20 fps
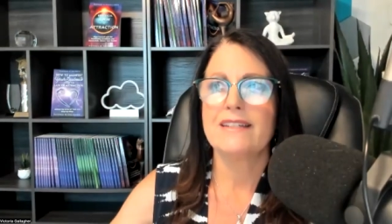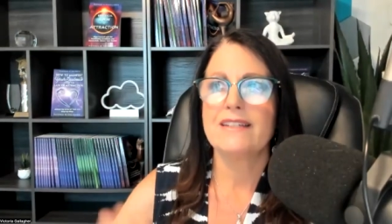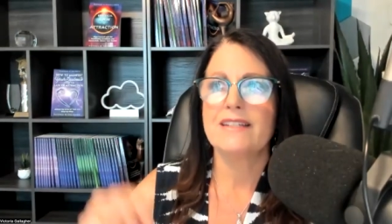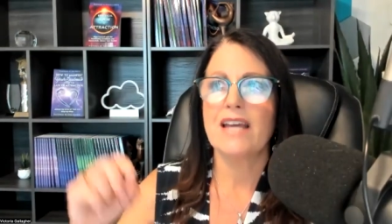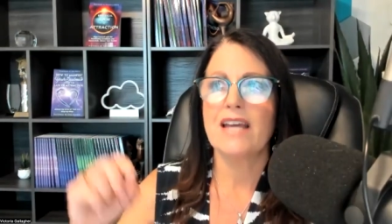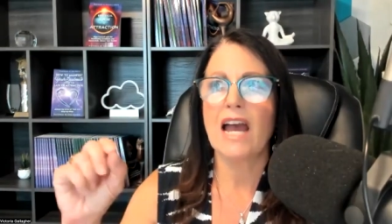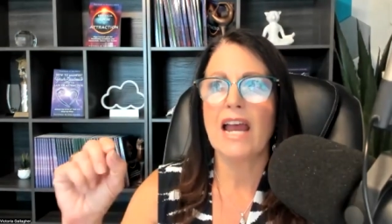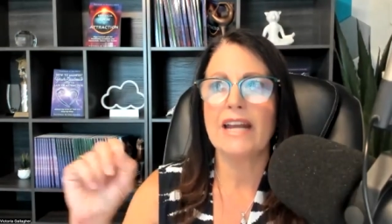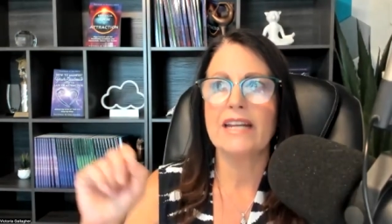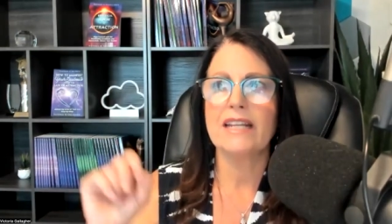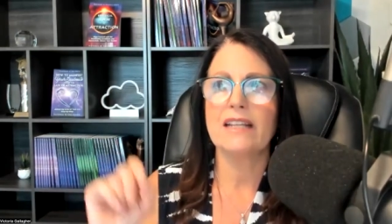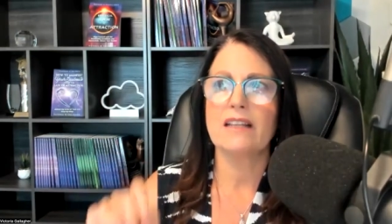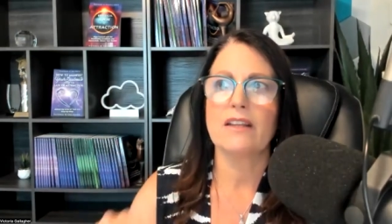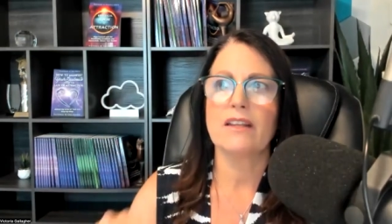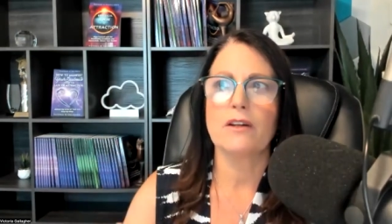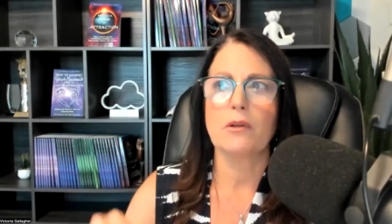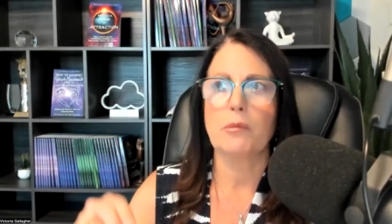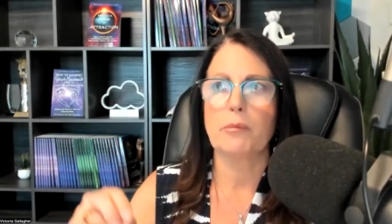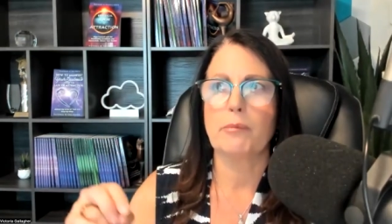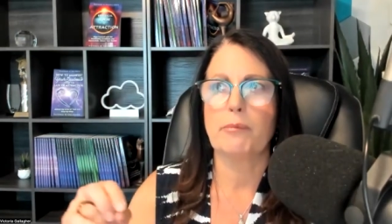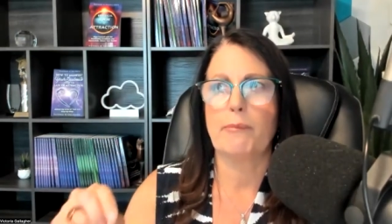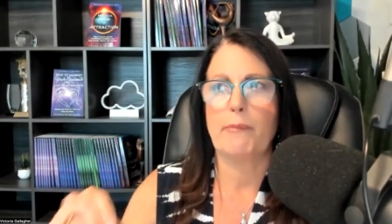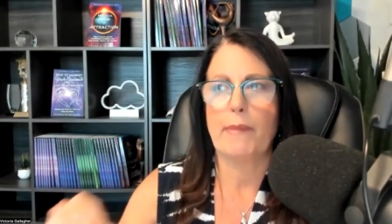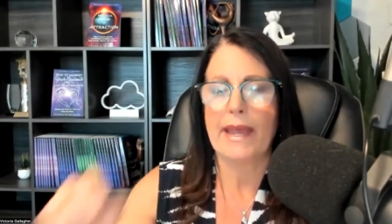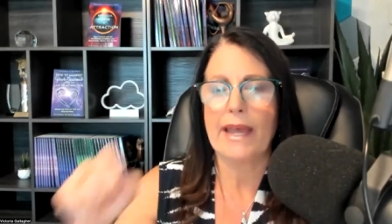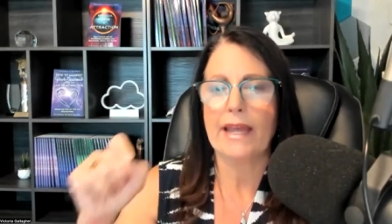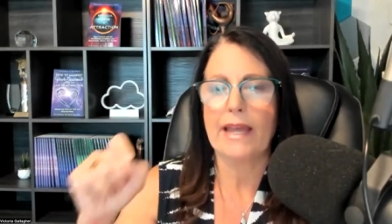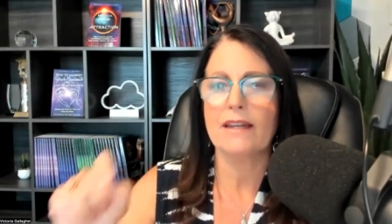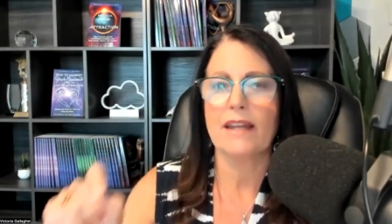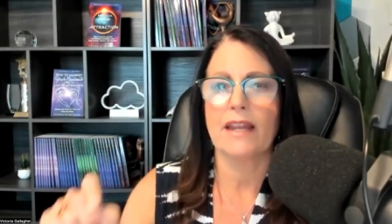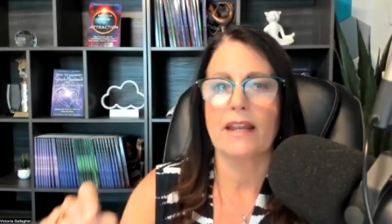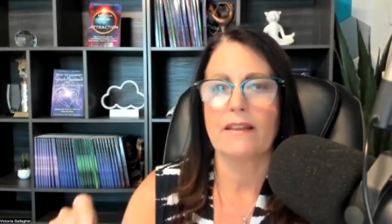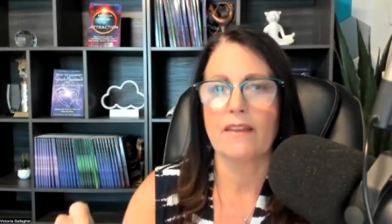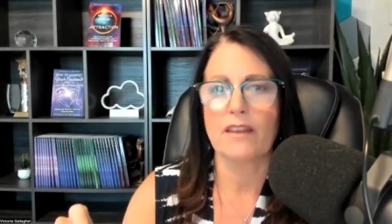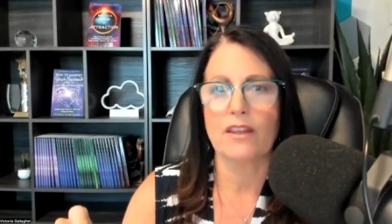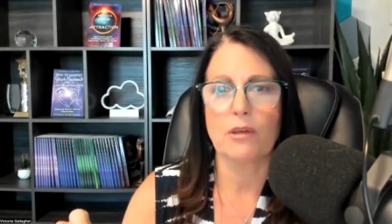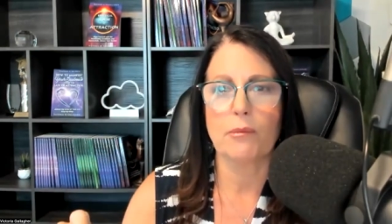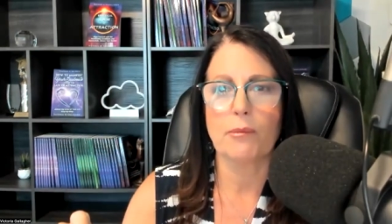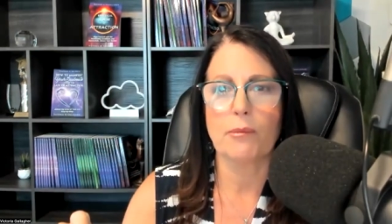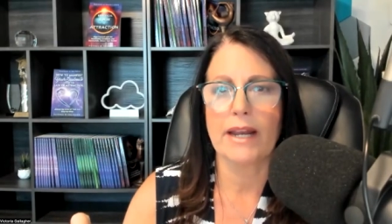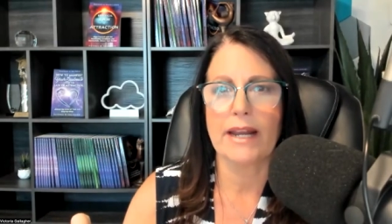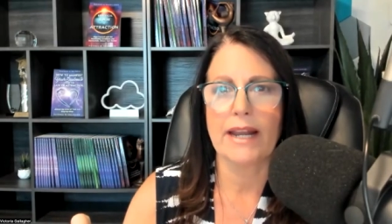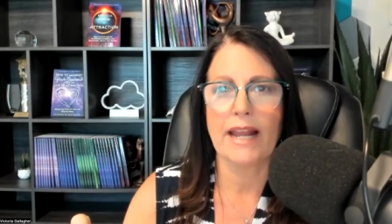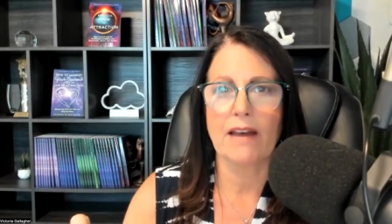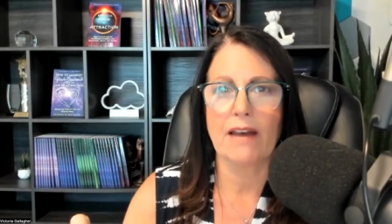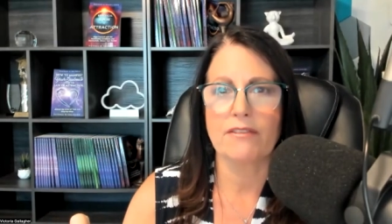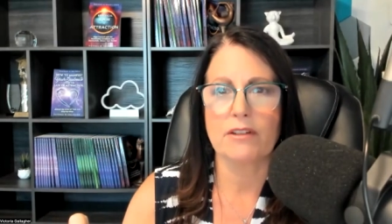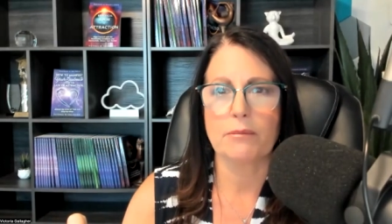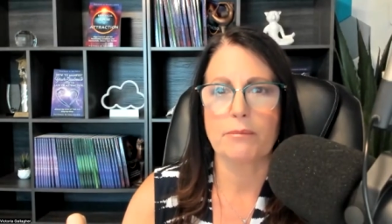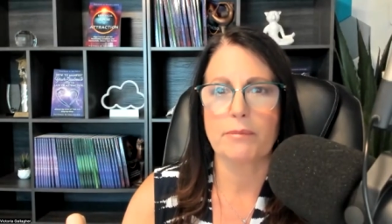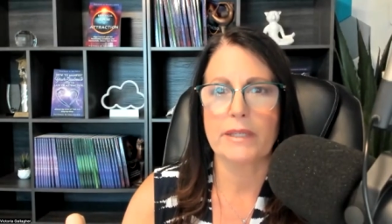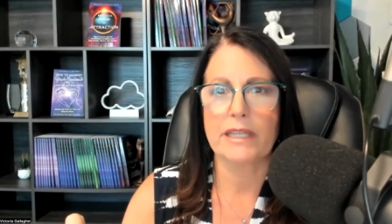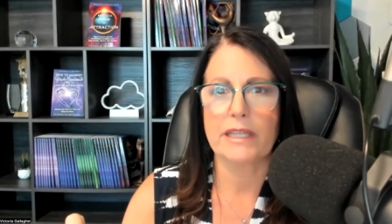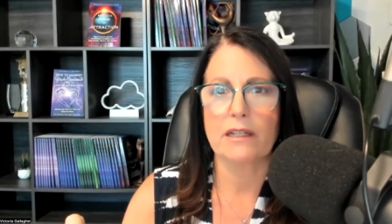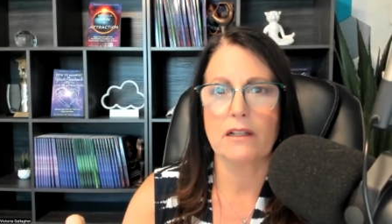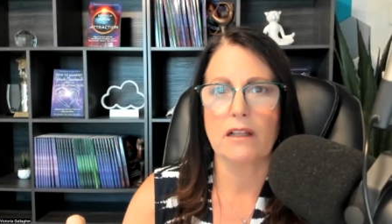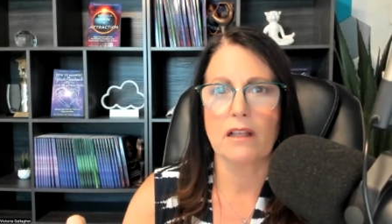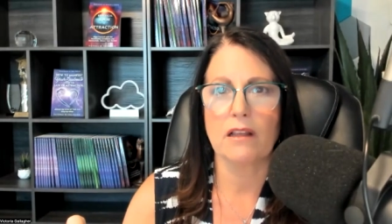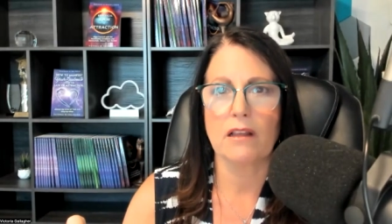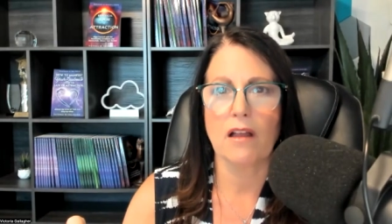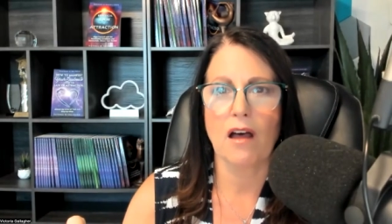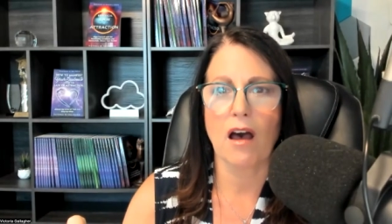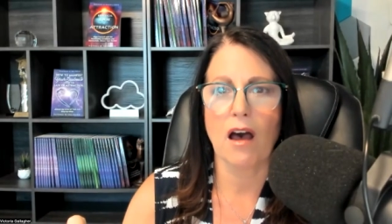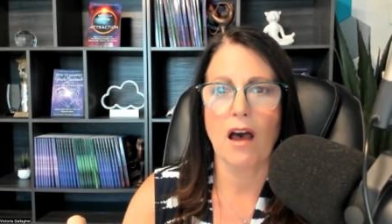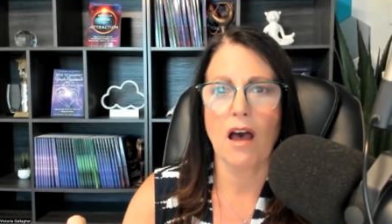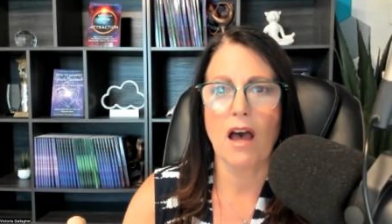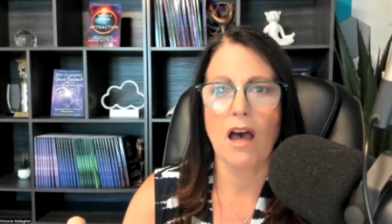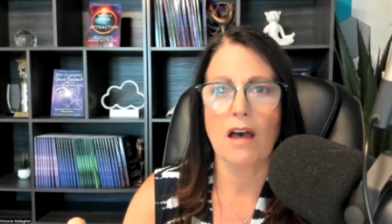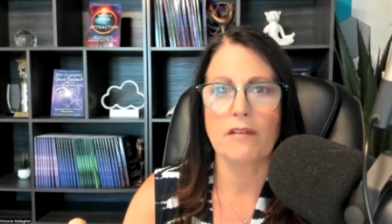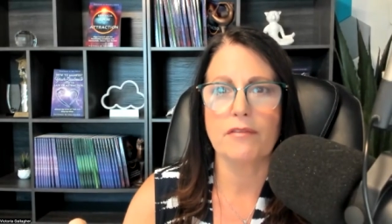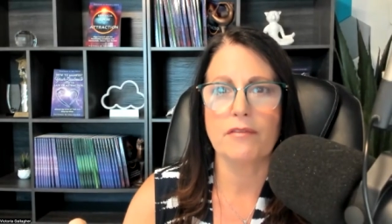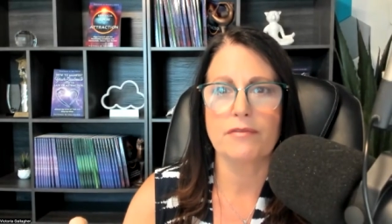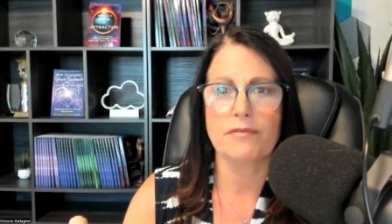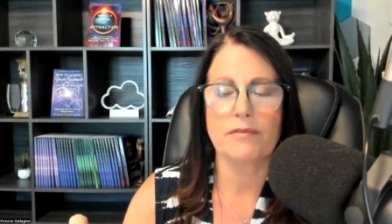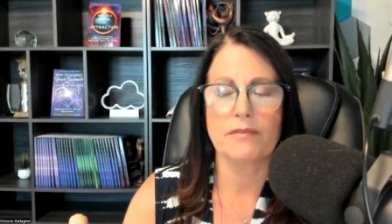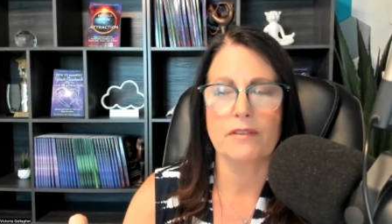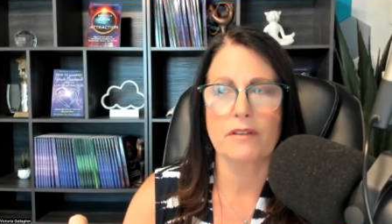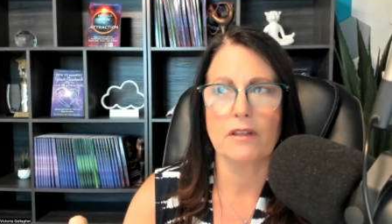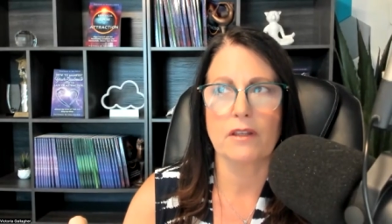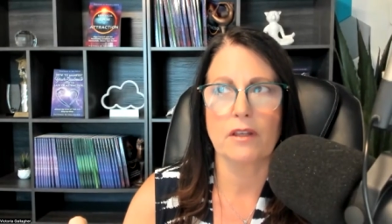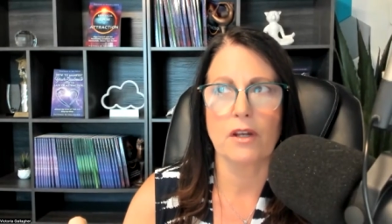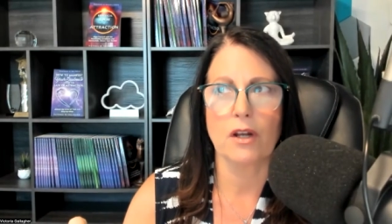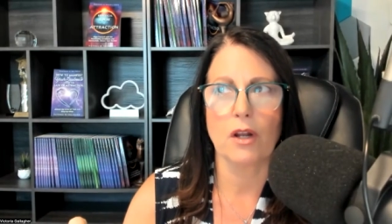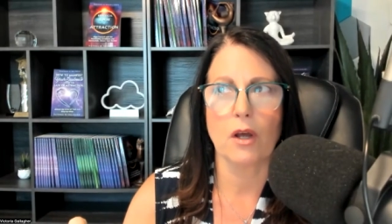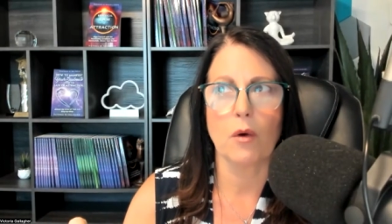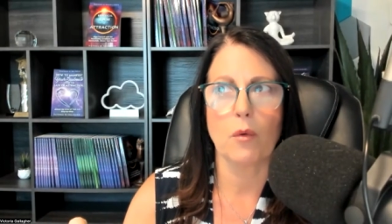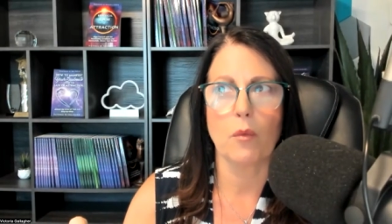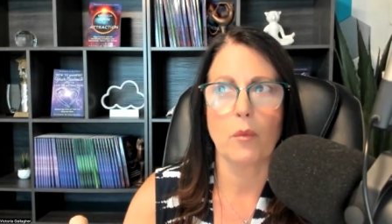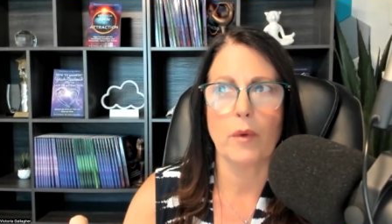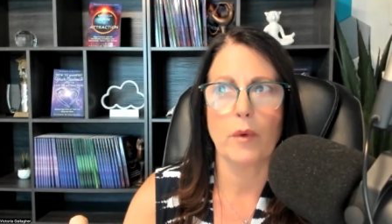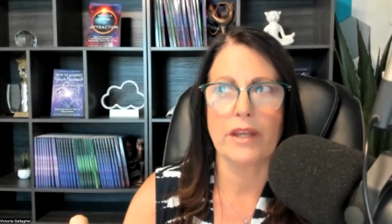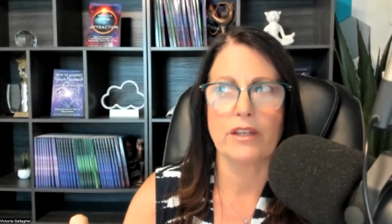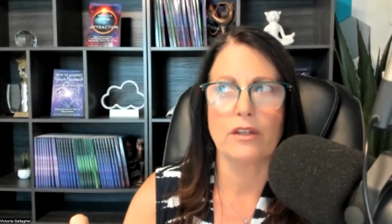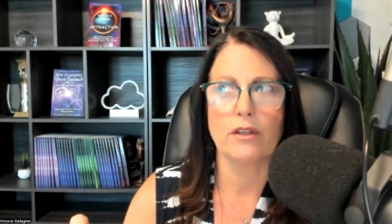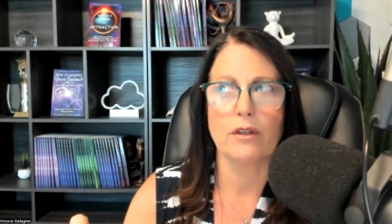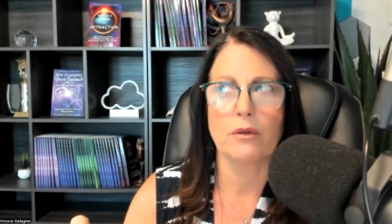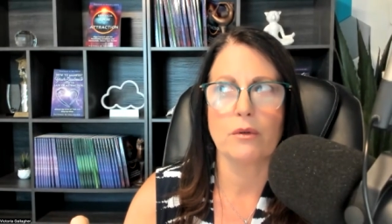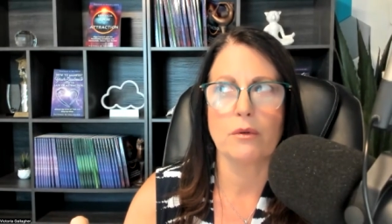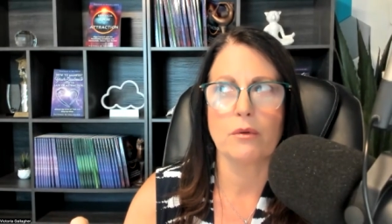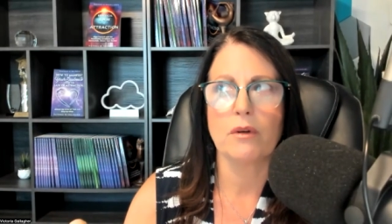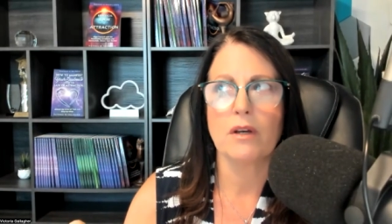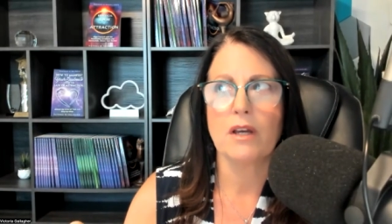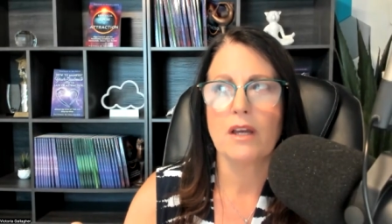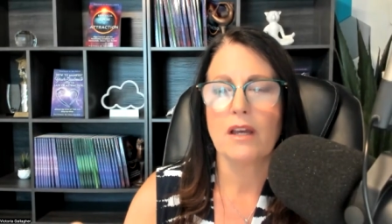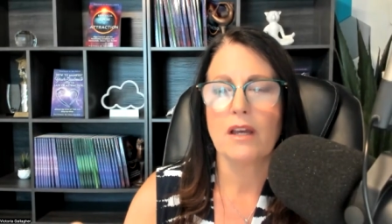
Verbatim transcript: tiny little band-aid that you might have to peel off you know when you